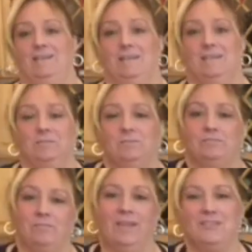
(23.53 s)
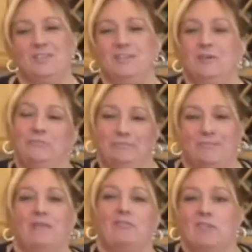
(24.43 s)
Actually,
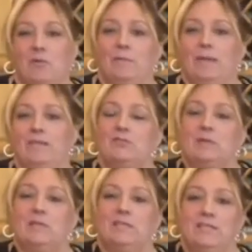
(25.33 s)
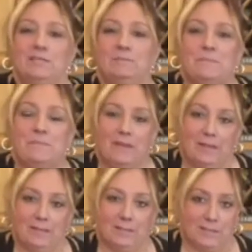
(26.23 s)
everything we make is really good.
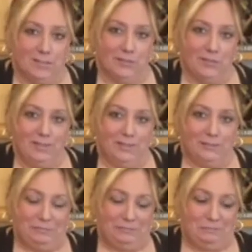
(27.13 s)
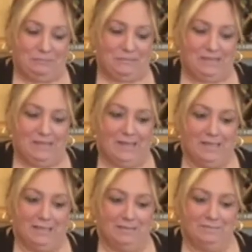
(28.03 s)
So, I
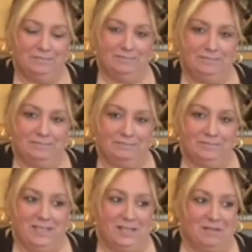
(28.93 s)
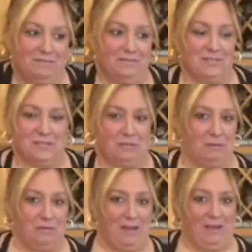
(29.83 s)
kind of gotta just
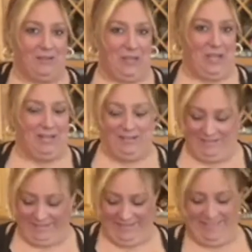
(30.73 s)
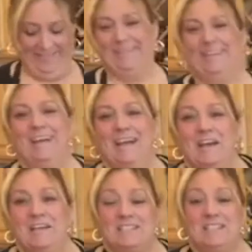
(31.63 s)
throw that out there.
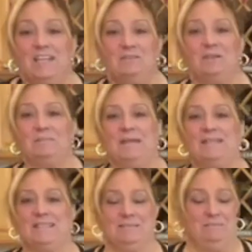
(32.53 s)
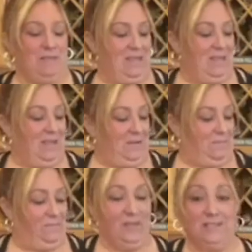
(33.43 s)
Today we're gonna make something
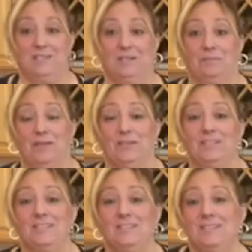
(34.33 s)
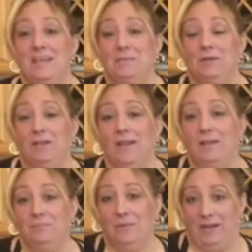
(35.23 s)
that's gonna bring you to the table
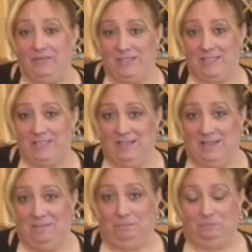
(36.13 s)
at breakfast time.